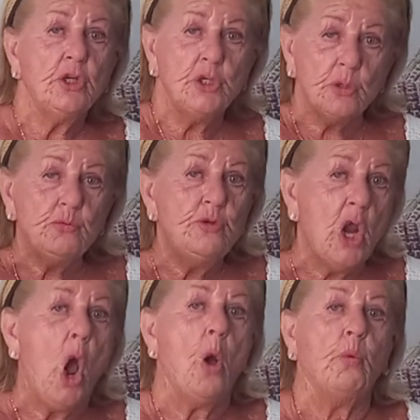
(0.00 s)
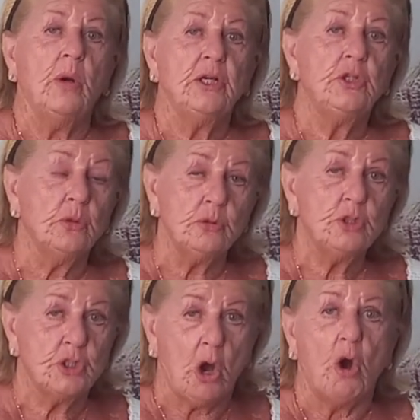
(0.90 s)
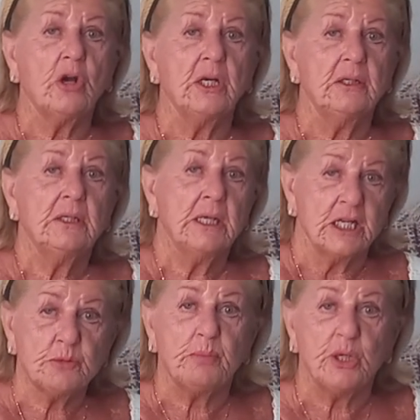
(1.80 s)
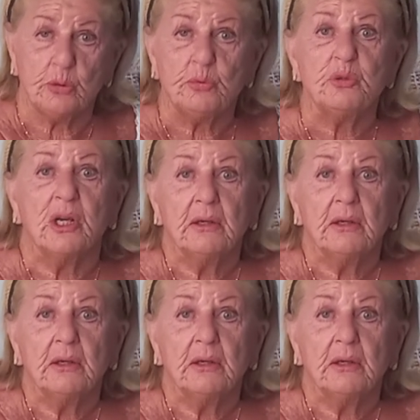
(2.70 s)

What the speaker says: you know your dog has pooed.